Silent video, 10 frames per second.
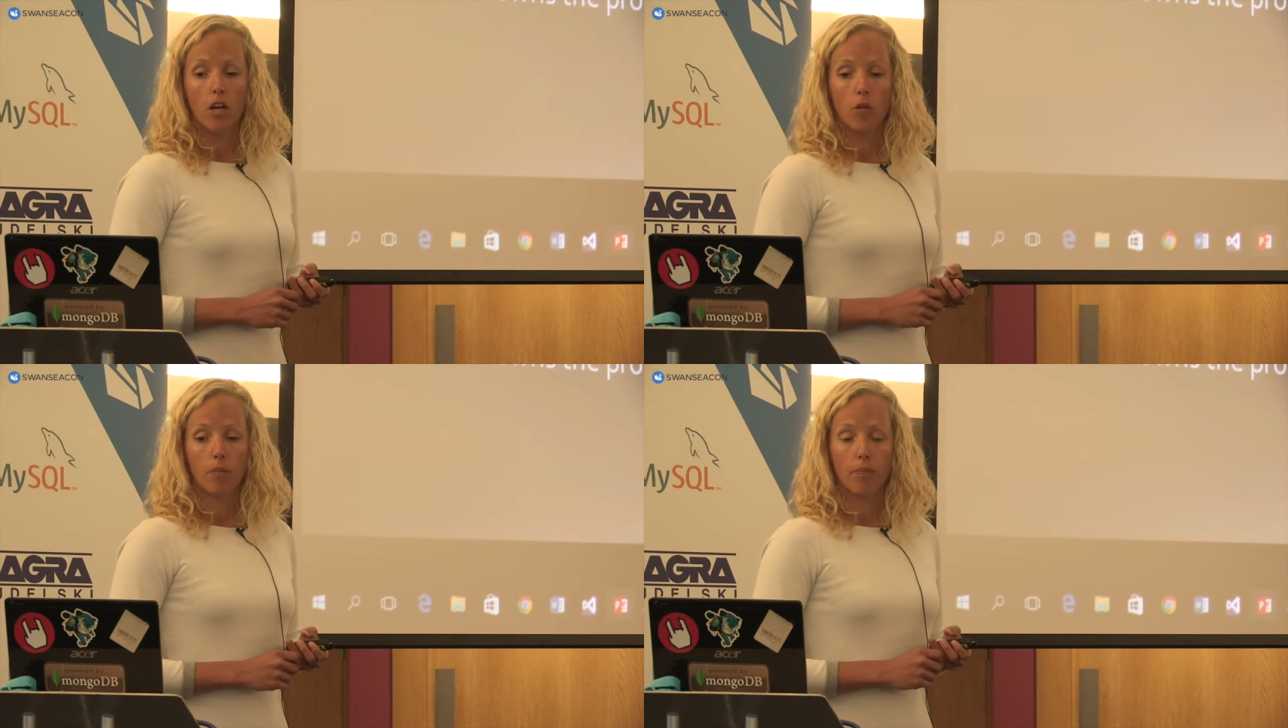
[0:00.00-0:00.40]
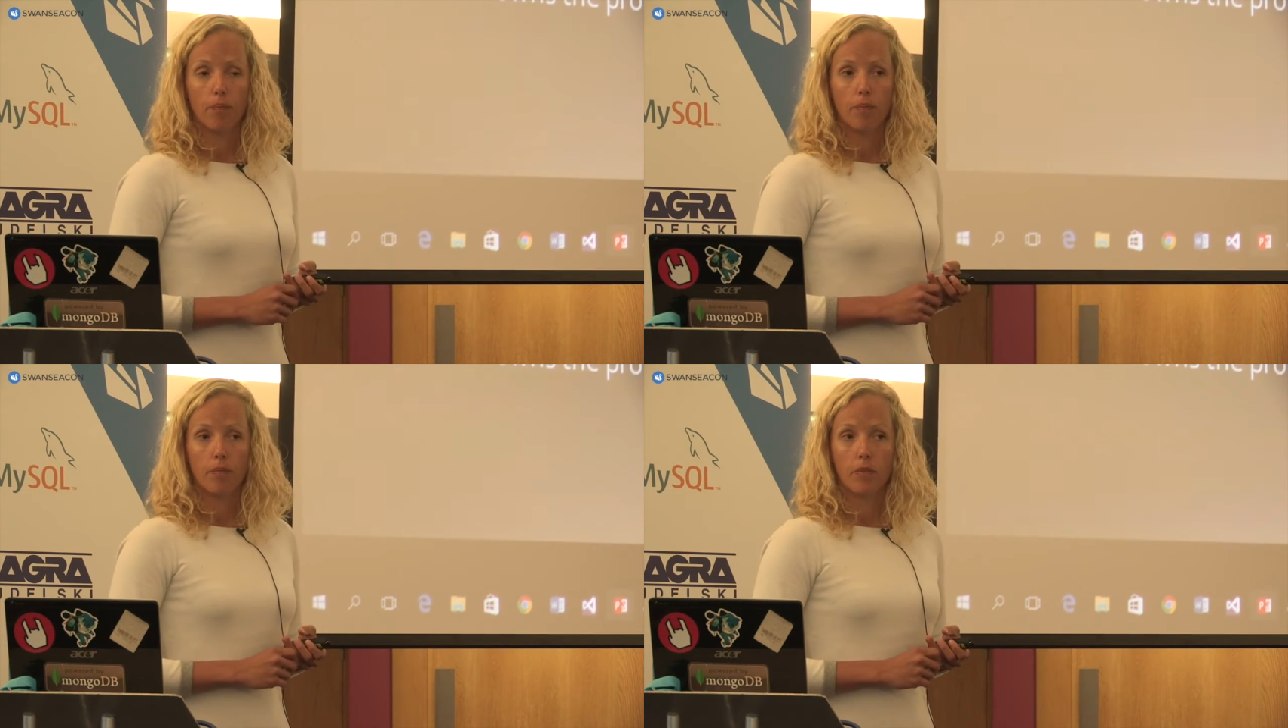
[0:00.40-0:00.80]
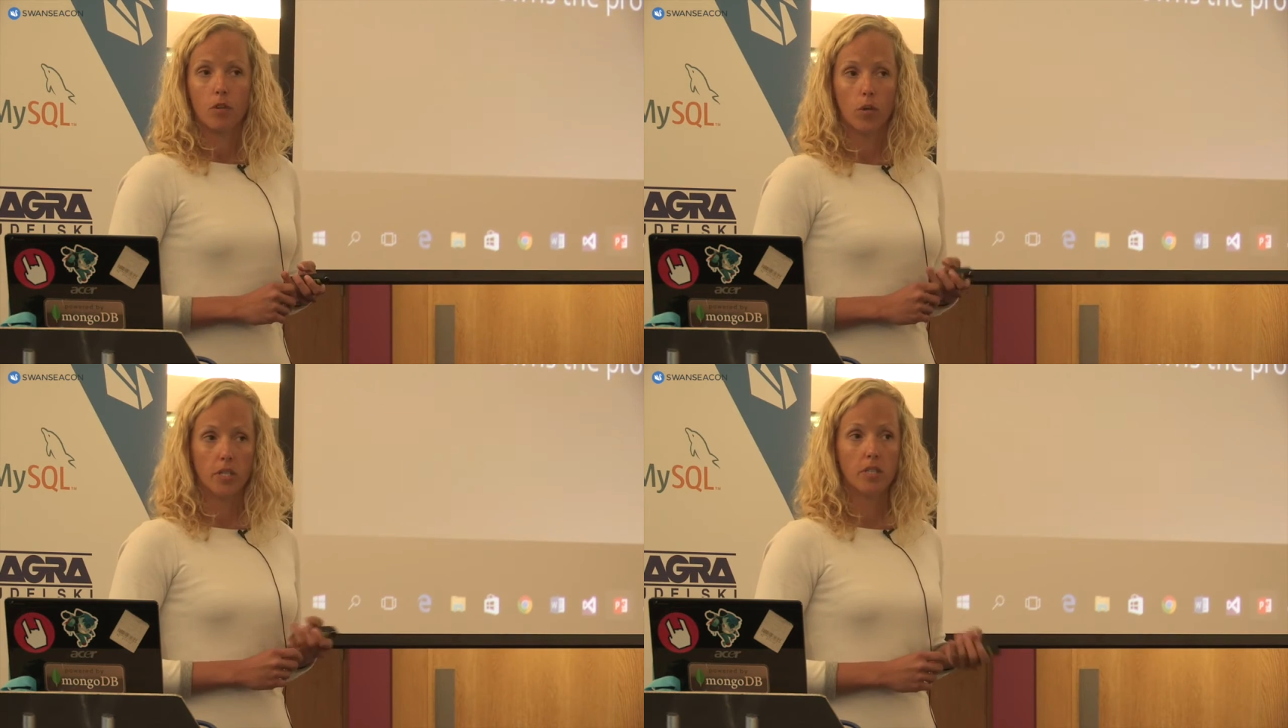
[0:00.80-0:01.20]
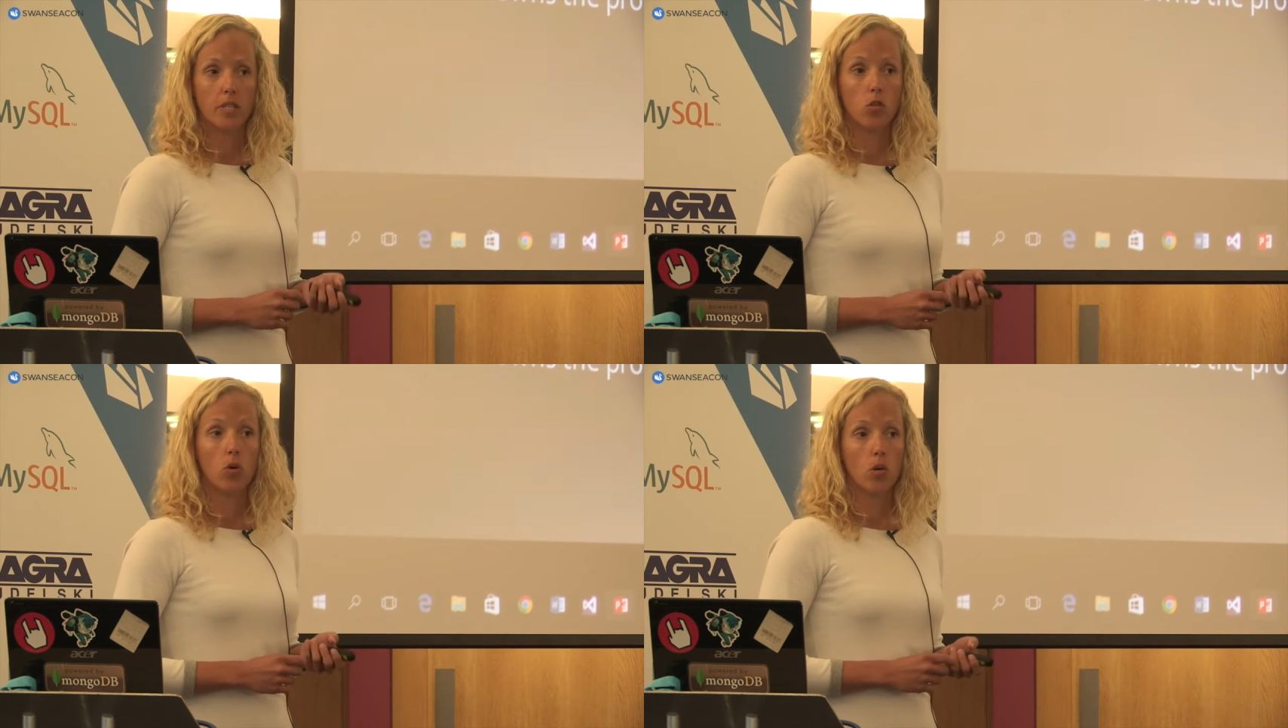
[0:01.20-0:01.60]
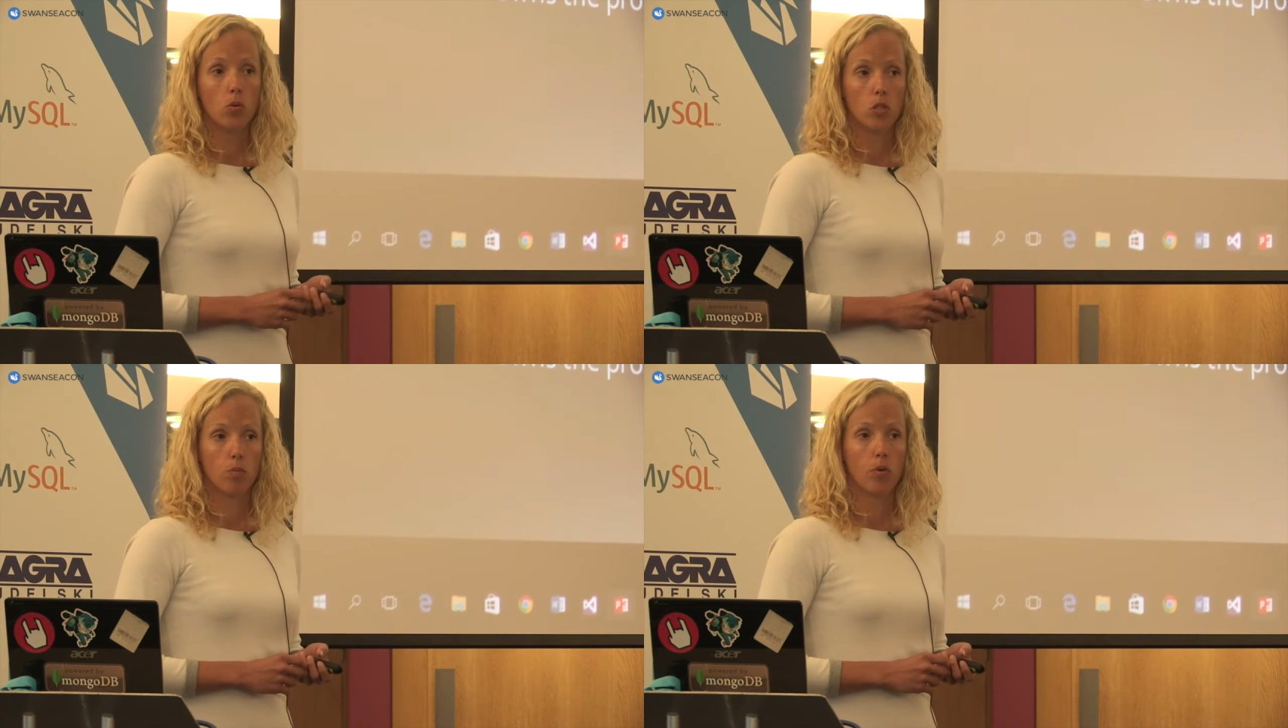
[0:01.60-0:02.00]
The question is, who
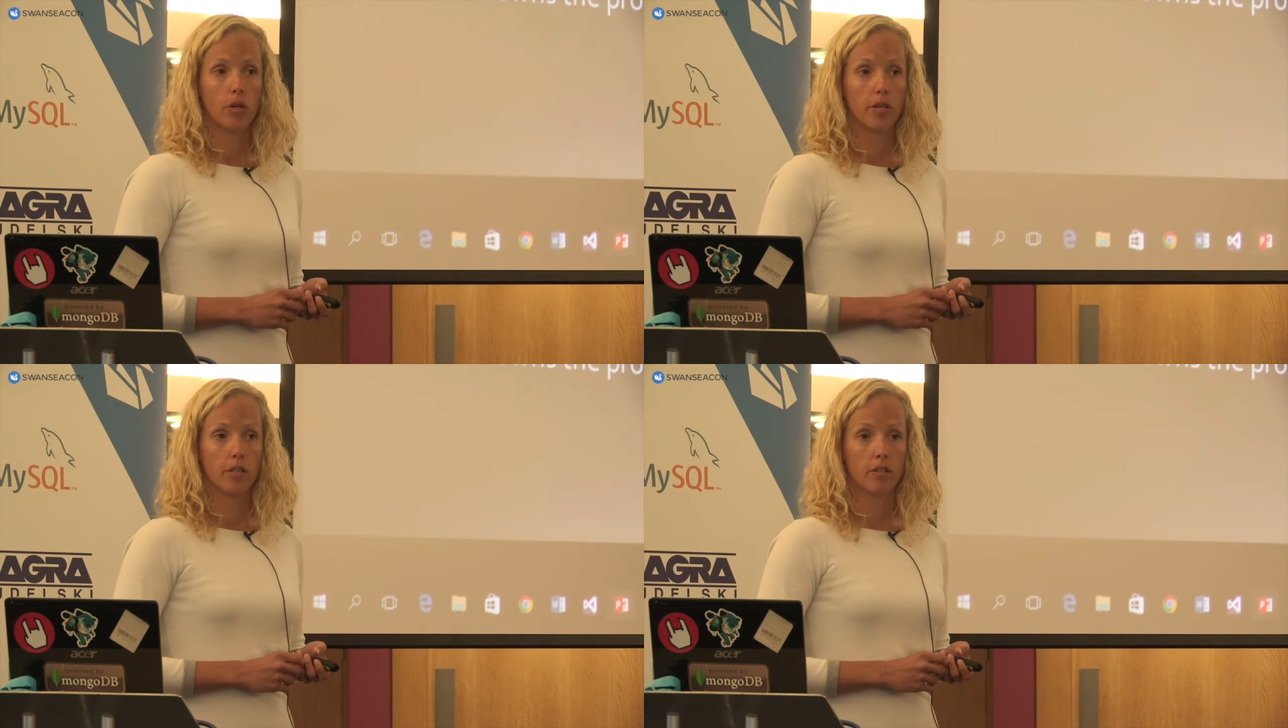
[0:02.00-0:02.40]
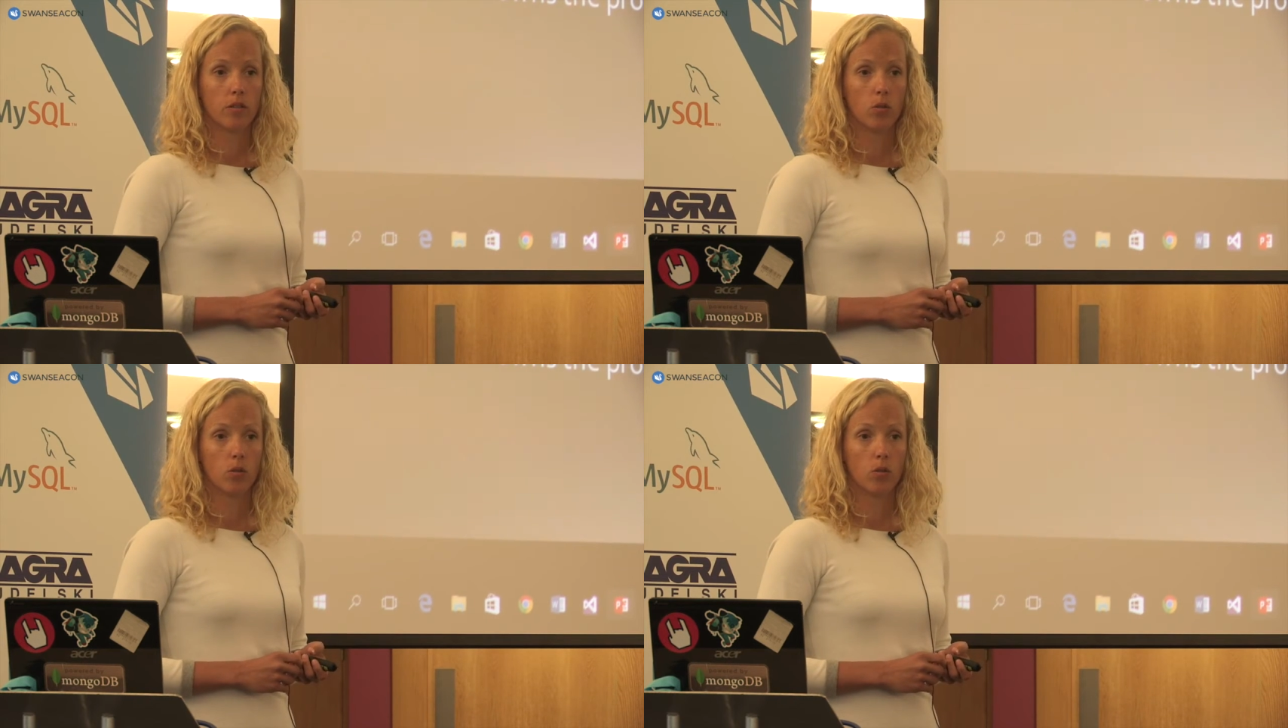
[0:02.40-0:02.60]
owns the product?